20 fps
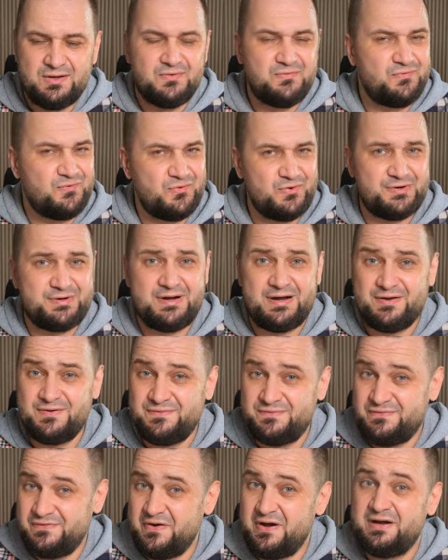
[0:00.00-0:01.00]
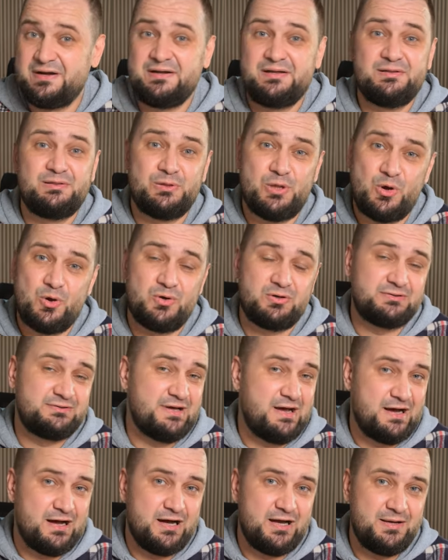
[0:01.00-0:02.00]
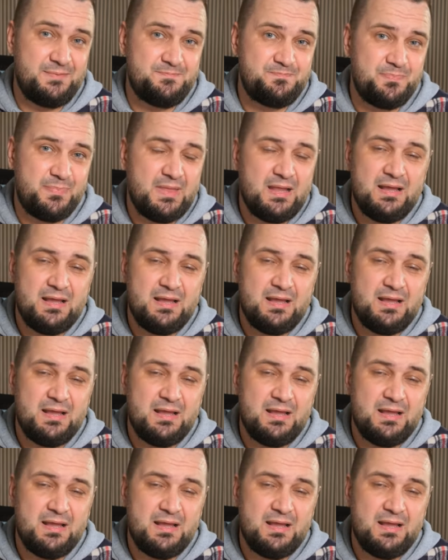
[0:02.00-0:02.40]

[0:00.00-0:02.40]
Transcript: for a very long time.